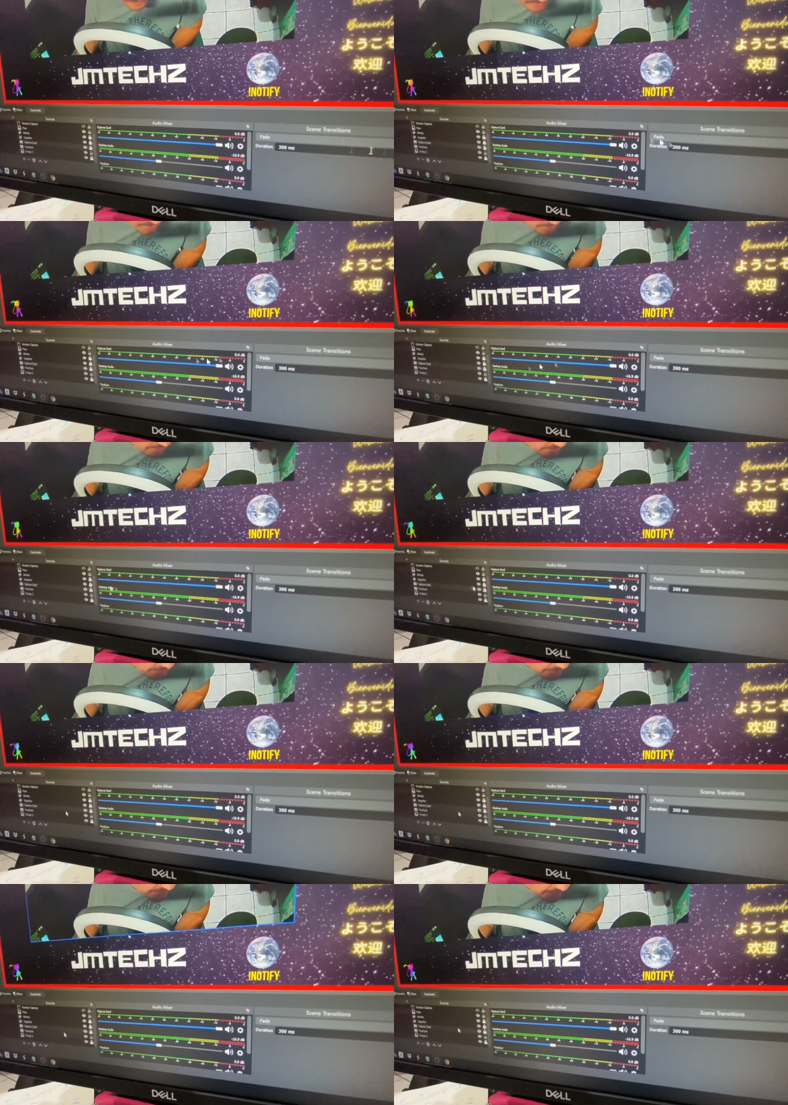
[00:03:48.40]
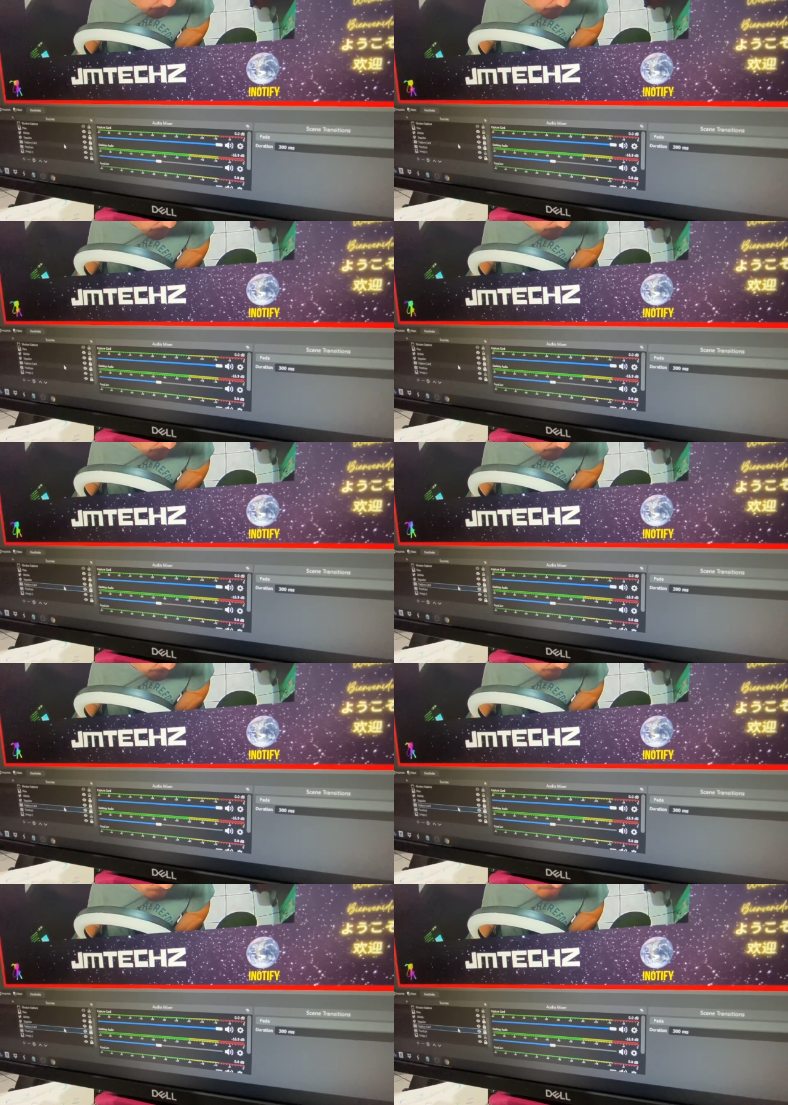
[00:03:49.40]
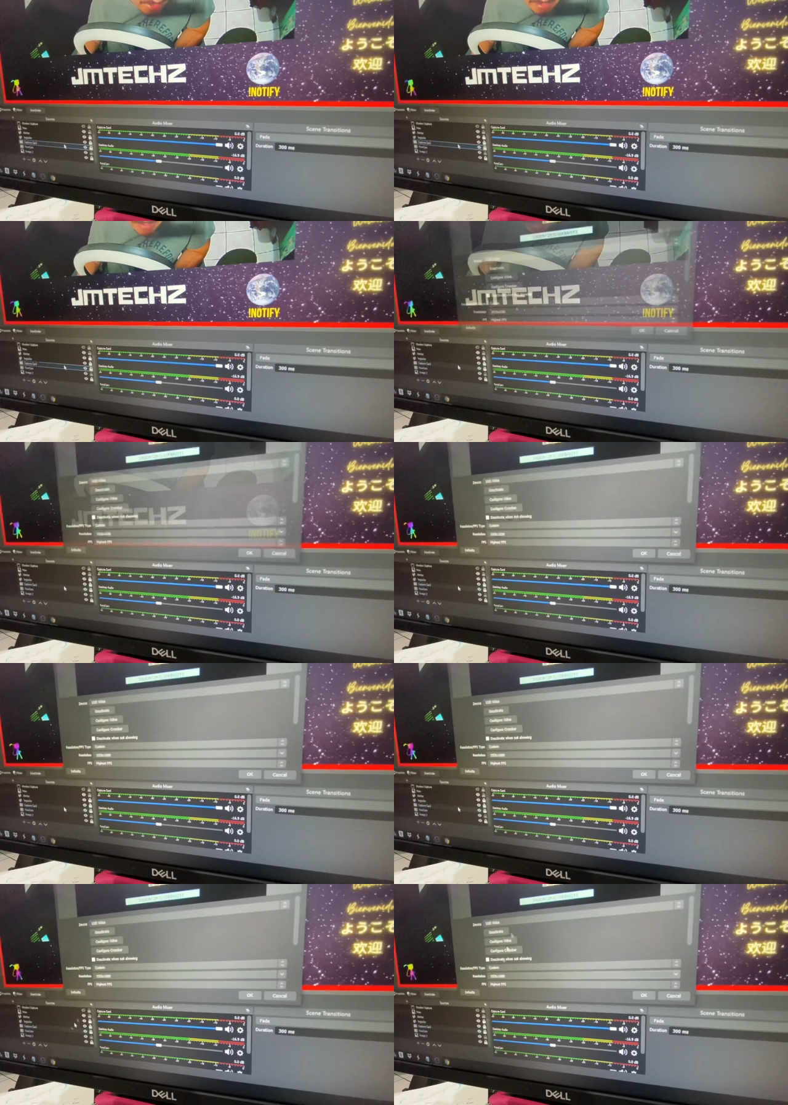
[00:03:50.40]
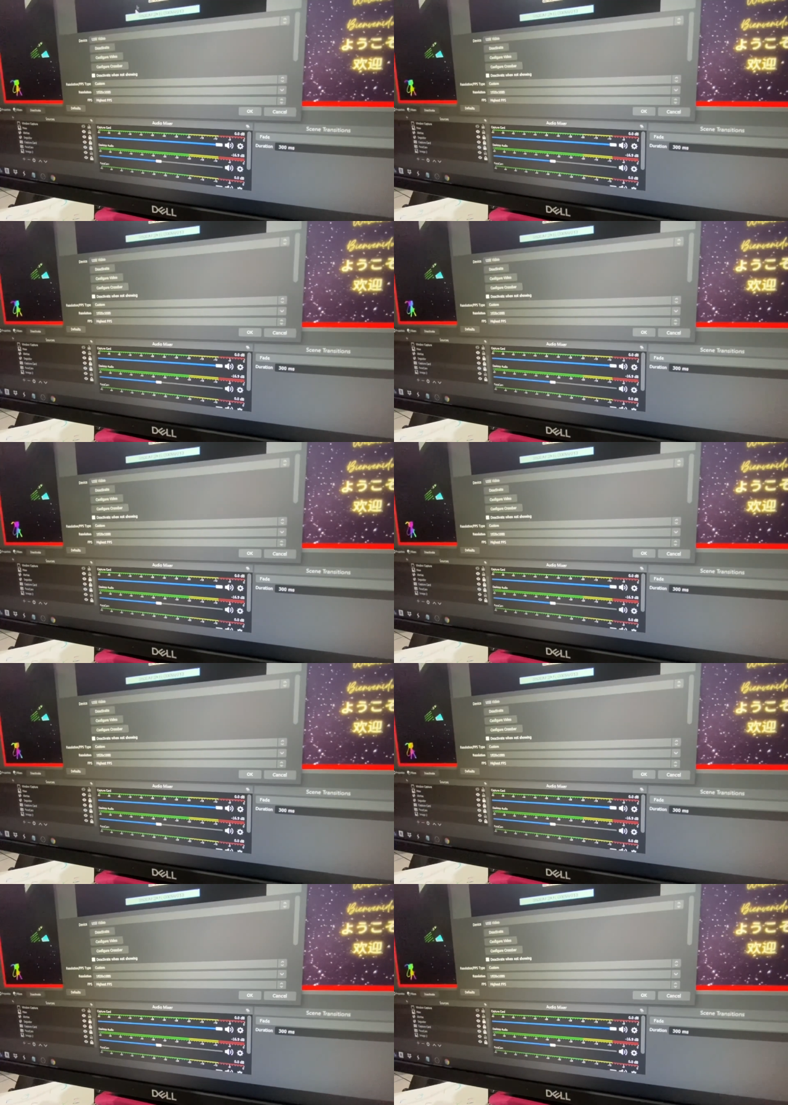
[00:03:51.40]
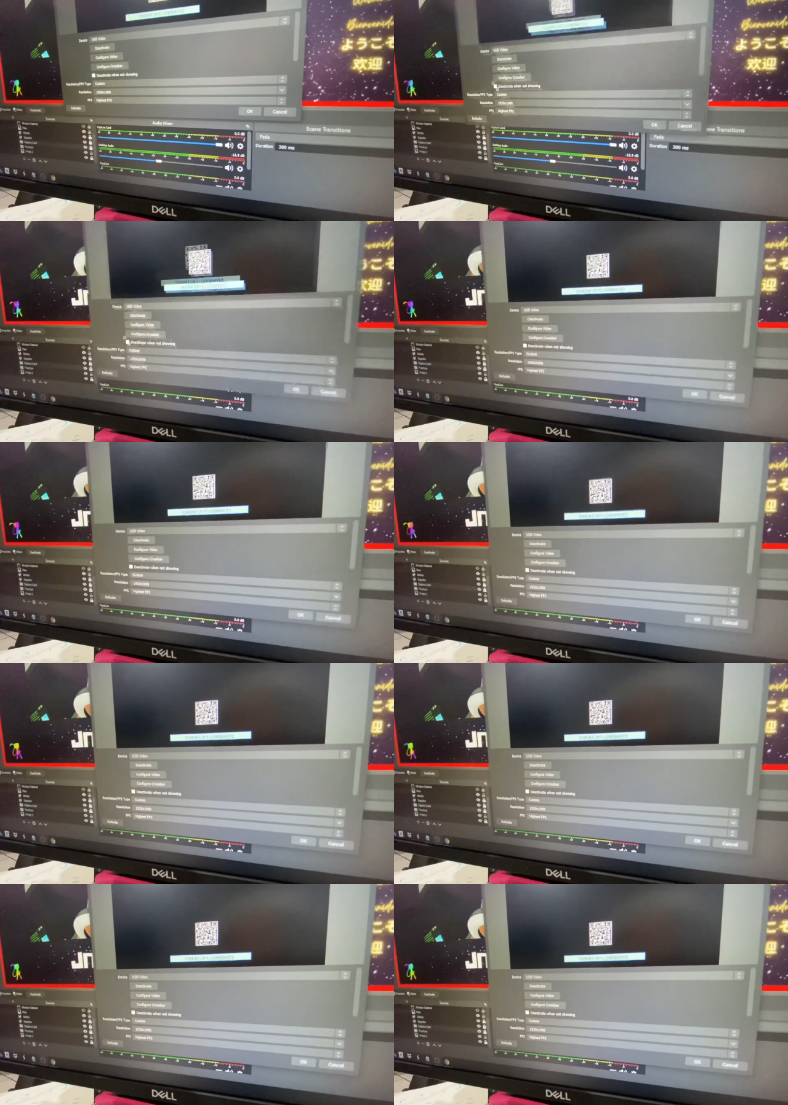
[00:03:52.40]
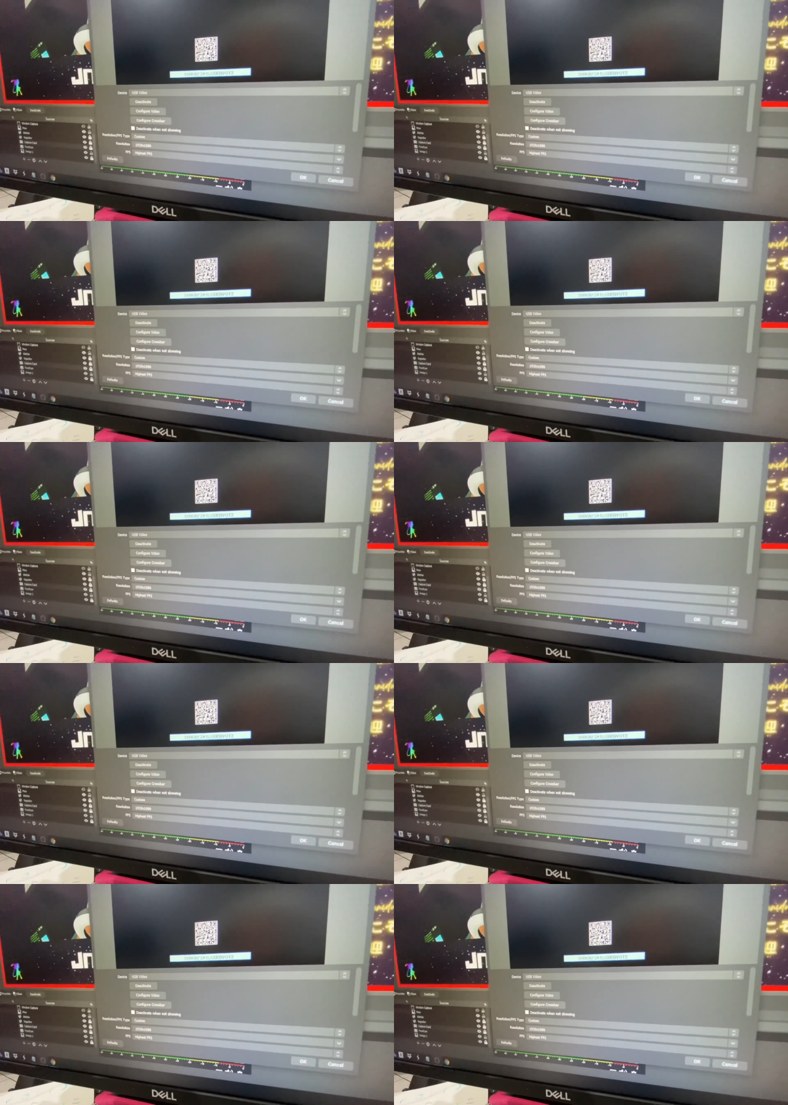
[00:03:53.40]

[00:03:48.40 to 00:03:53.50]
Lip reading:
(no speaker visible)